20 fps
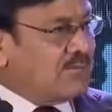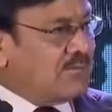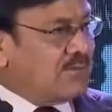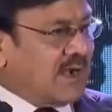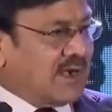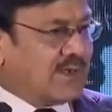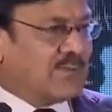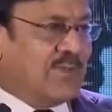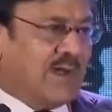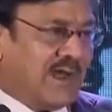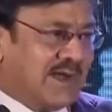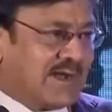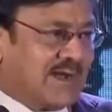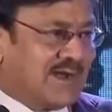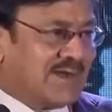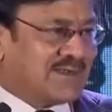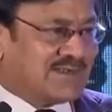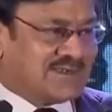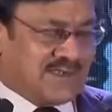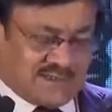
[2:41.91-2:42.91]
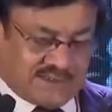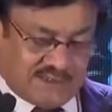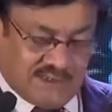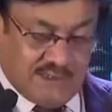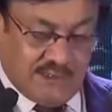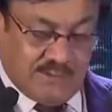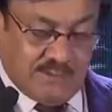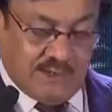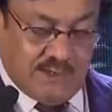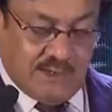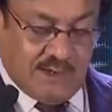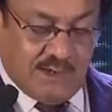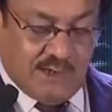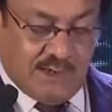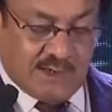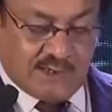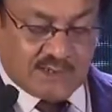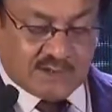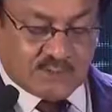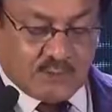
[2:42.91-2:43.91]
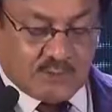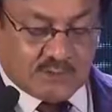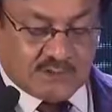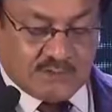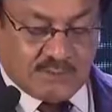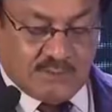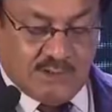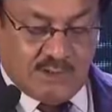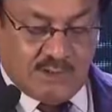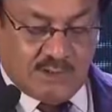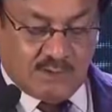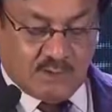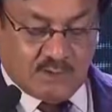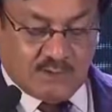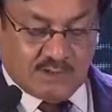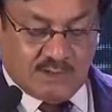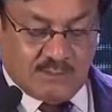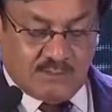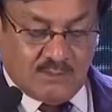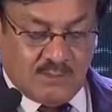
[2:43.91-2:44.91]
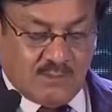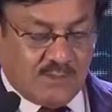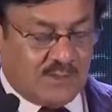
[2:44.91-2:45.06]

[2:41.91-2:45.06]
But make it sustainable and responsible tourism,